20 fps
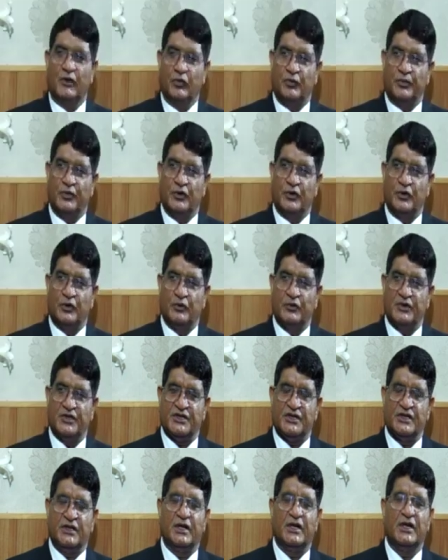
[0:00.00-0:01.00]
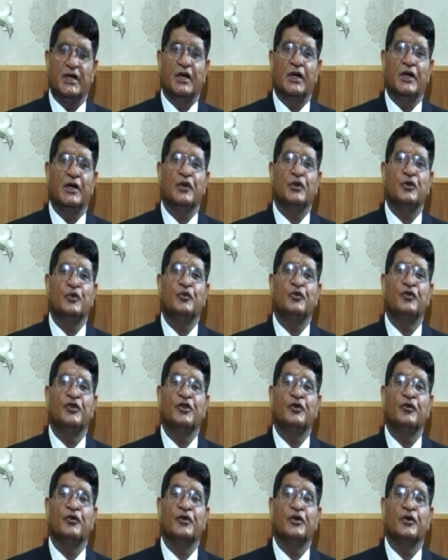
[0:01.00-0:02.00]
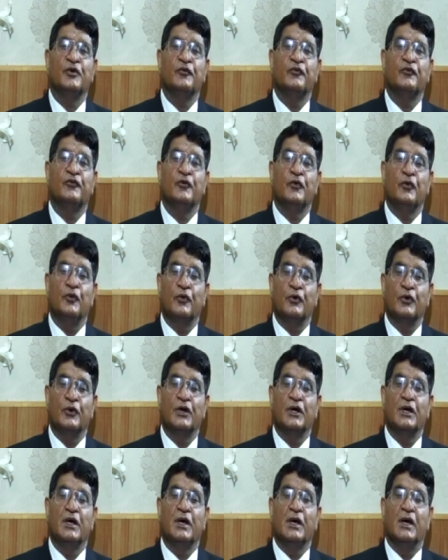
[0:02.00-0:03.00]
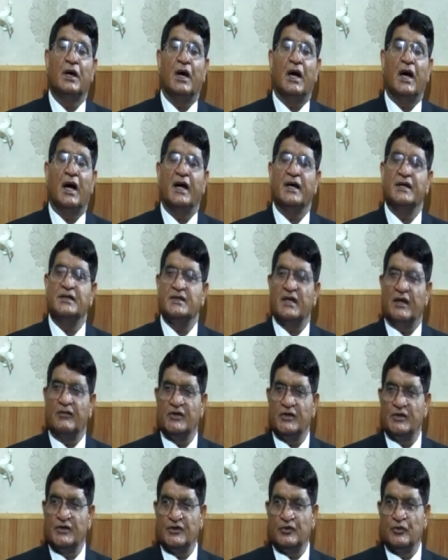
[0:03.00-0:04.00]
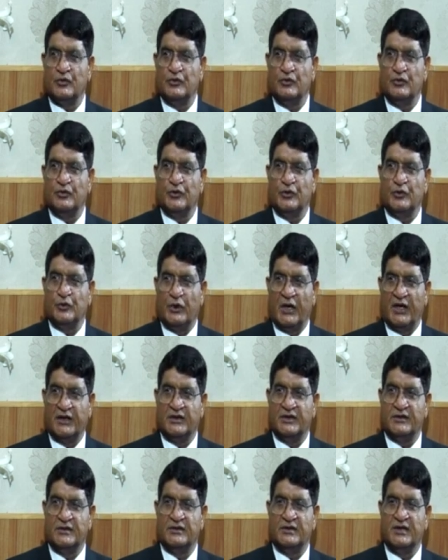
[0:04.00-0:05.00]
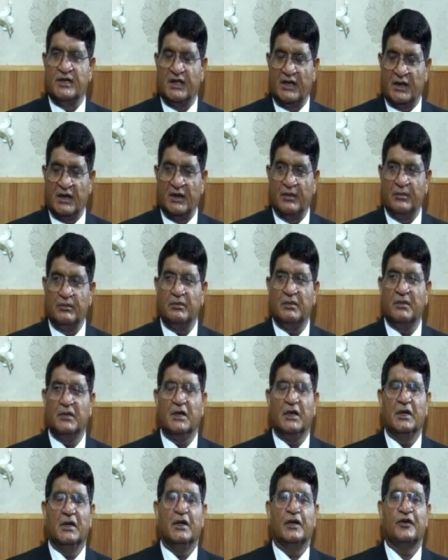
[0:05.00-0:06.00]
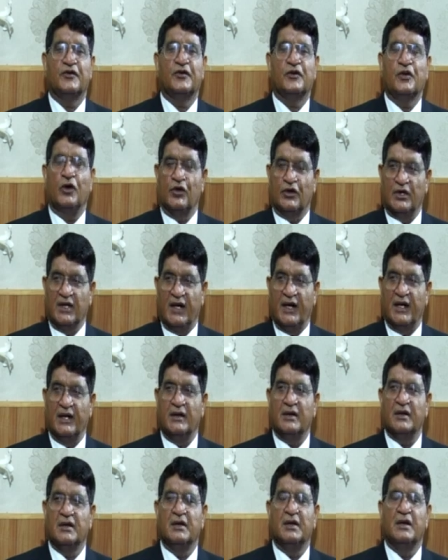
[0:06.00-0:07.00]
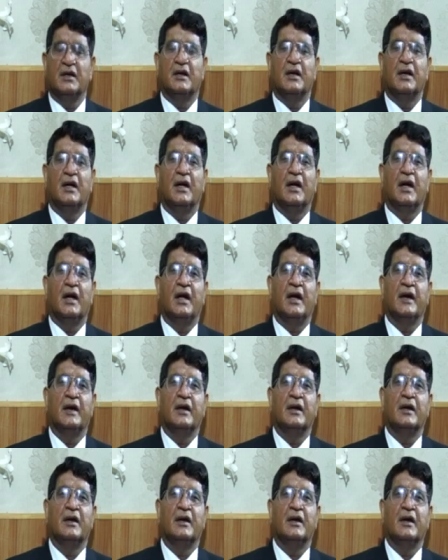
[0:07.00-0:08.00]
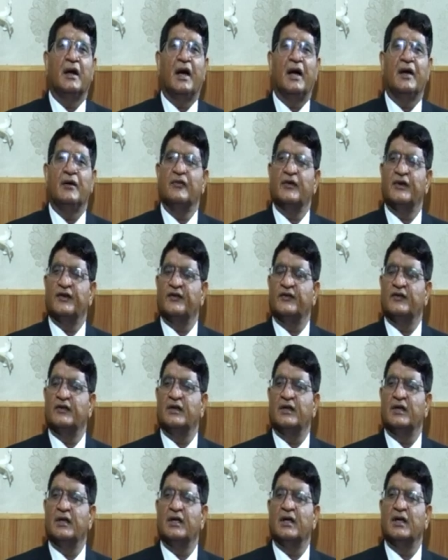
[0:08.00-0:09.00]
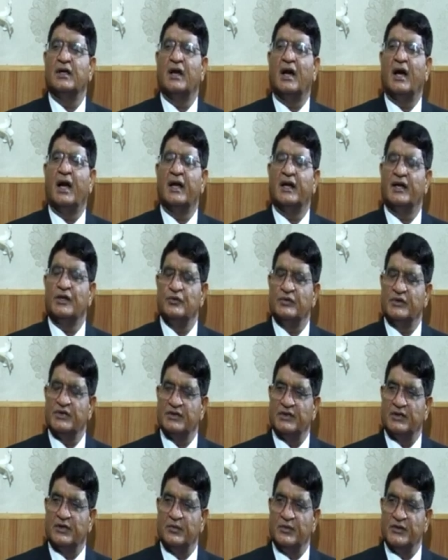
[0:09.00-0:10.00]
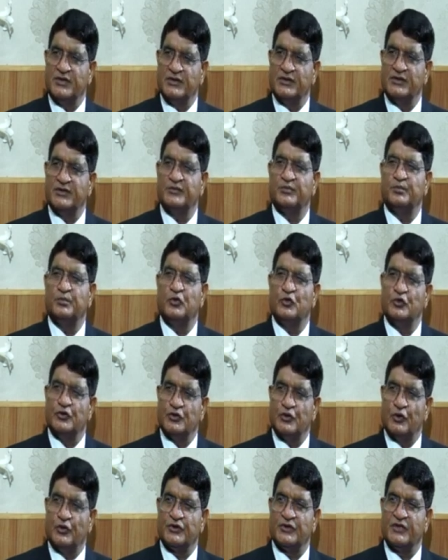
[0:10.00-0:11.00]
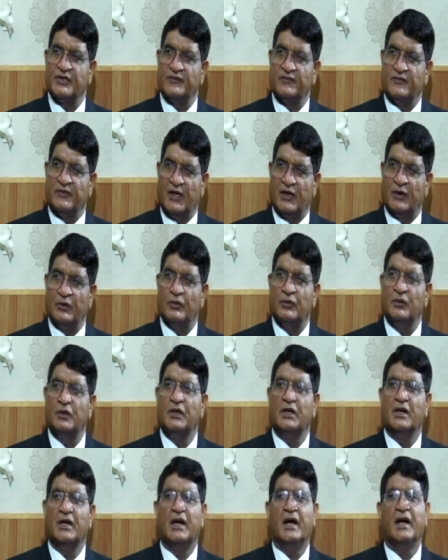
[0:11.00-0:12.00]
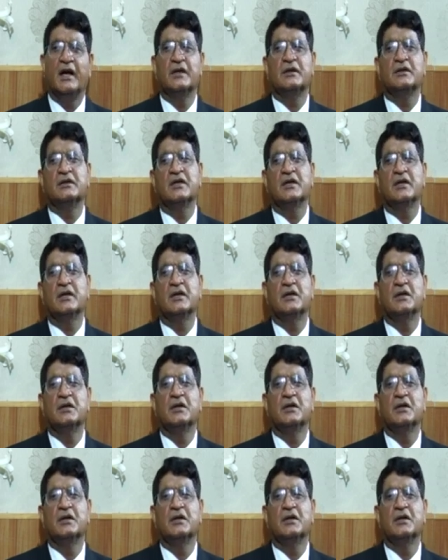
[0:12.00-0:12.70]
Open University in 2004, I traveled to United Kingdom, Scotland, and I was the Higher Education Commission's postdoctorate fellow at the